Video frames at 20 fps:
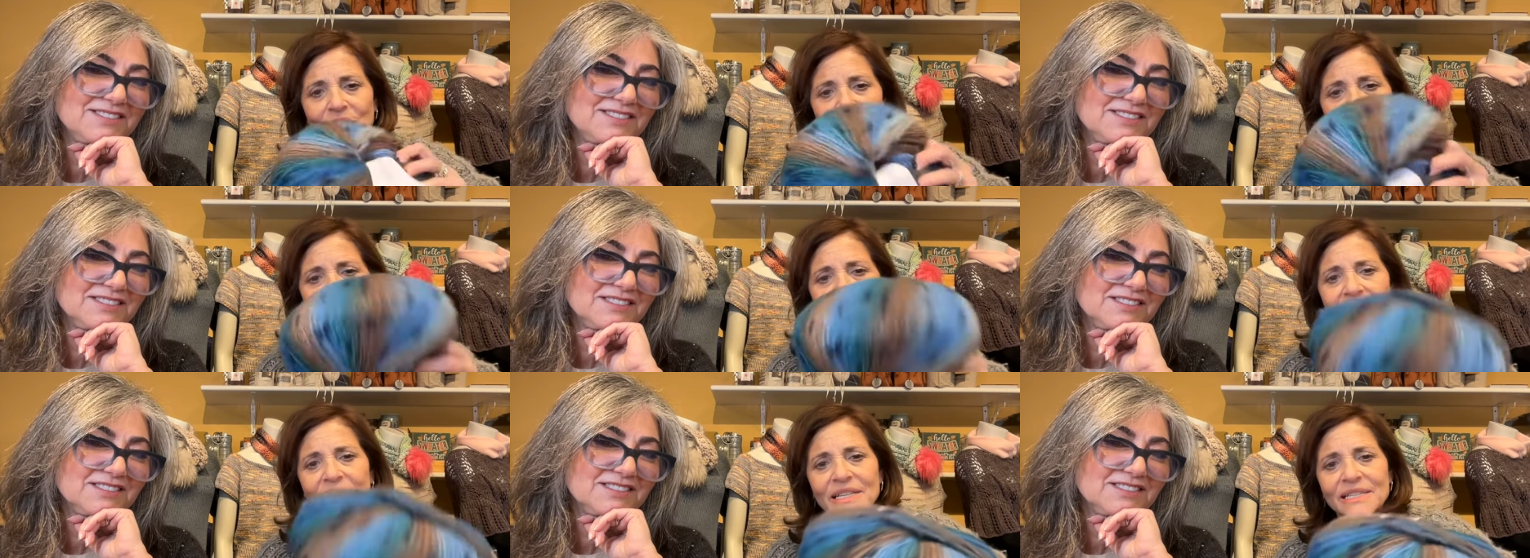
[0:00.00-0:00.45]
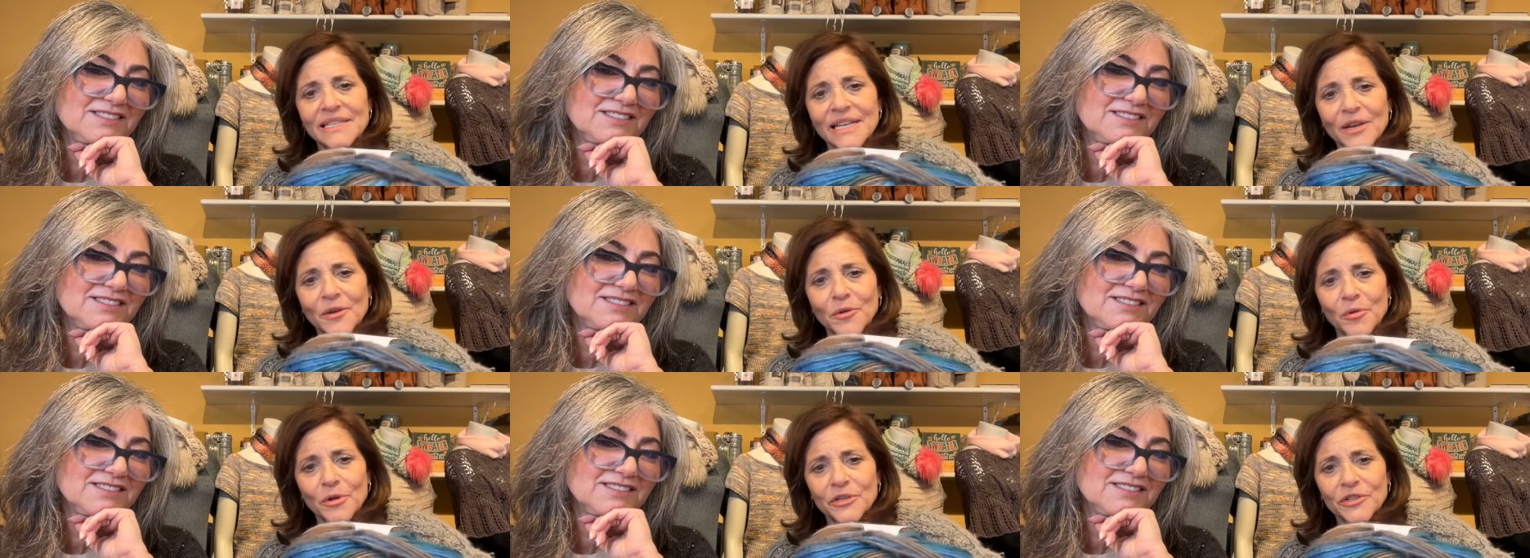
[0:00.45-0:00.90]
Speaker 1: Yeah. Look at that. Is
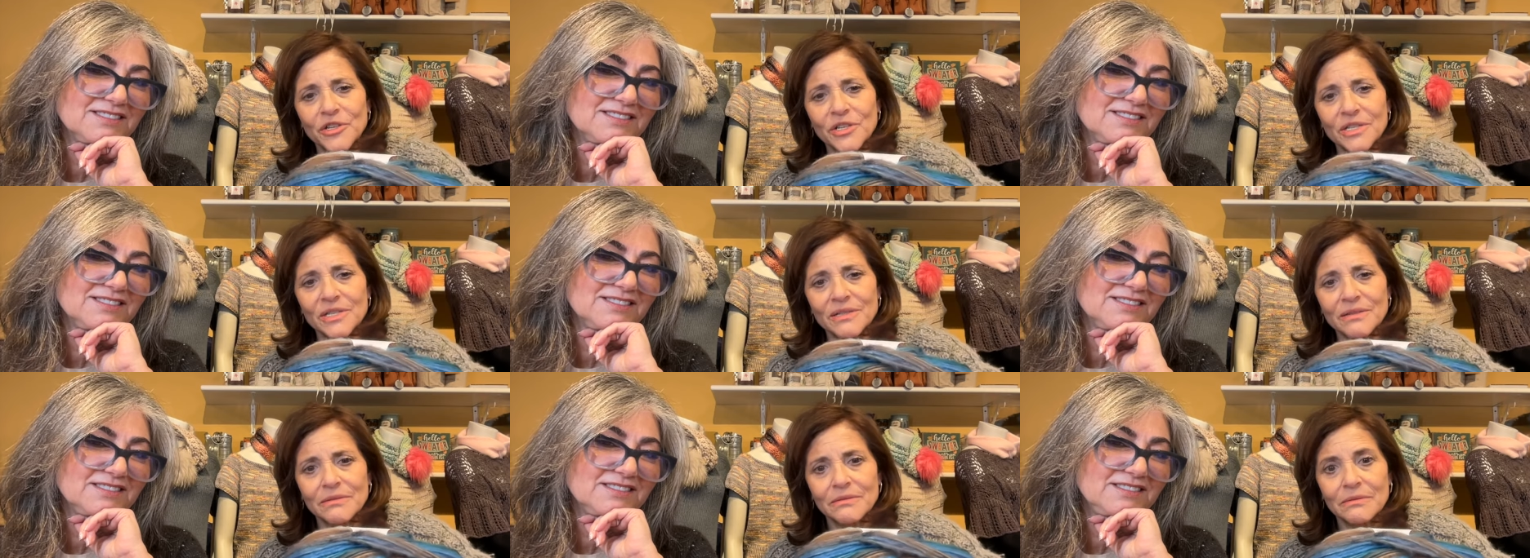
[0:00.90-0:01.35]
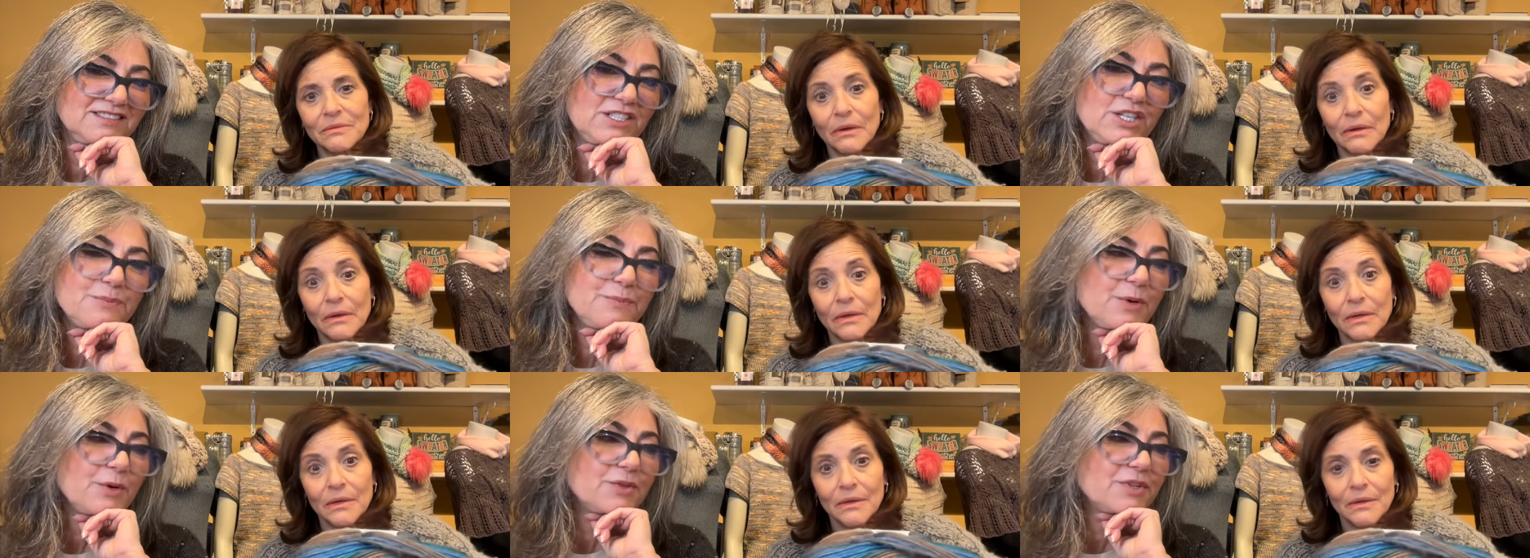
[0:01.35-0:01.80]
that gorgeous?
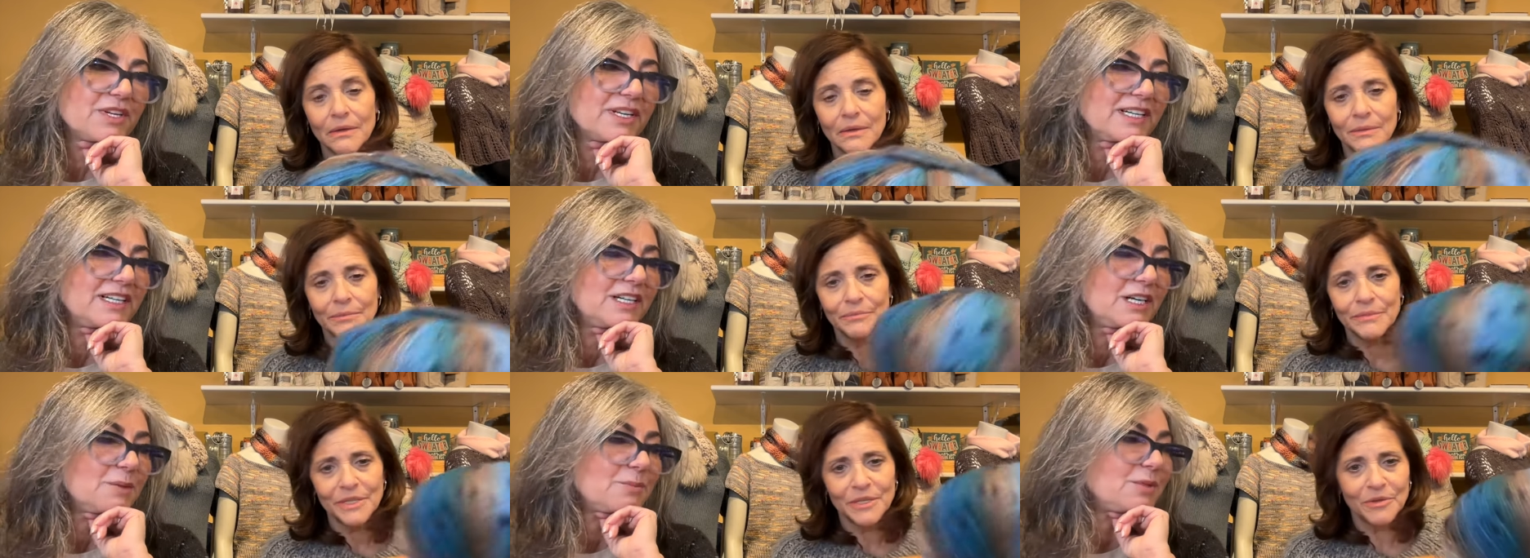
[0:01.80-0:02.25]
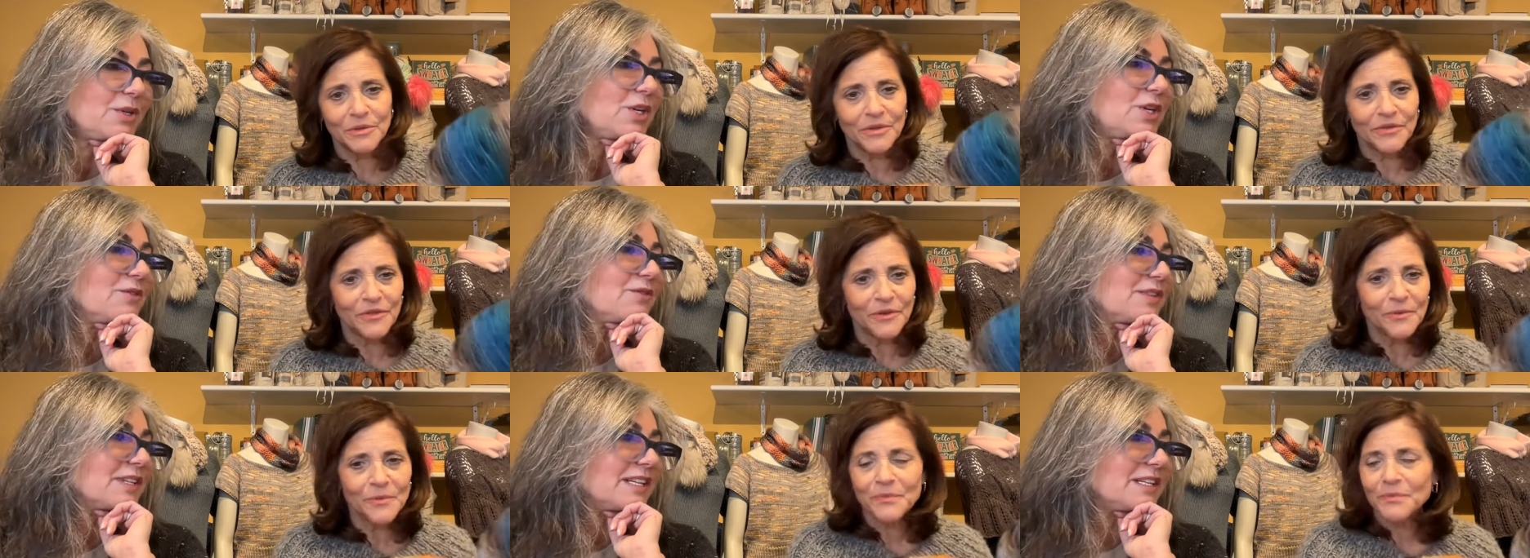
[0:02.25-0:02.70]
They're both going to end up
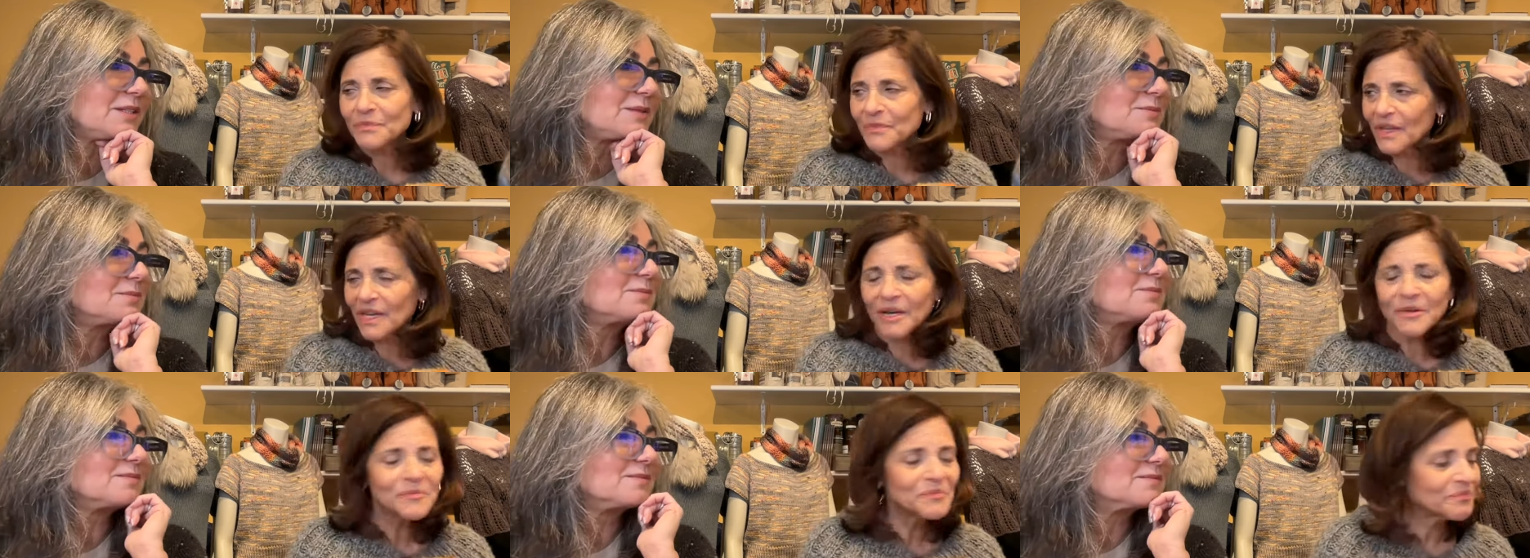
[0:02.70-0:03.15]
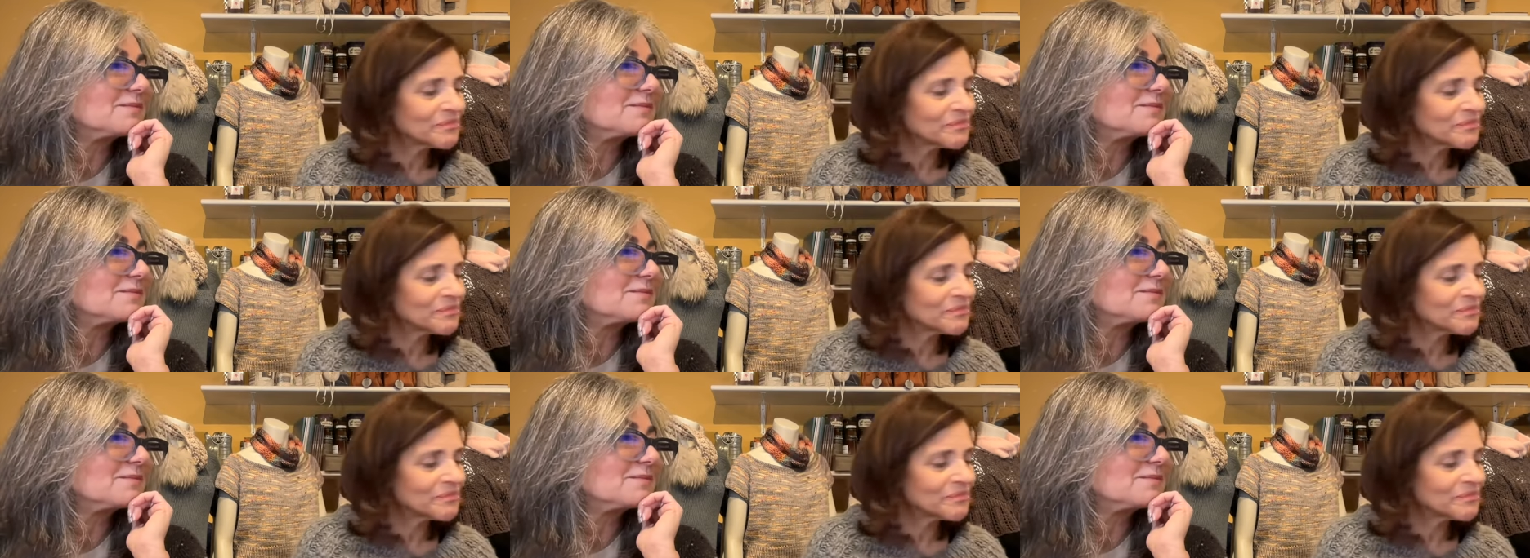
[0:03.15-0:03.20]
Beautiful. beautifully. Yeah.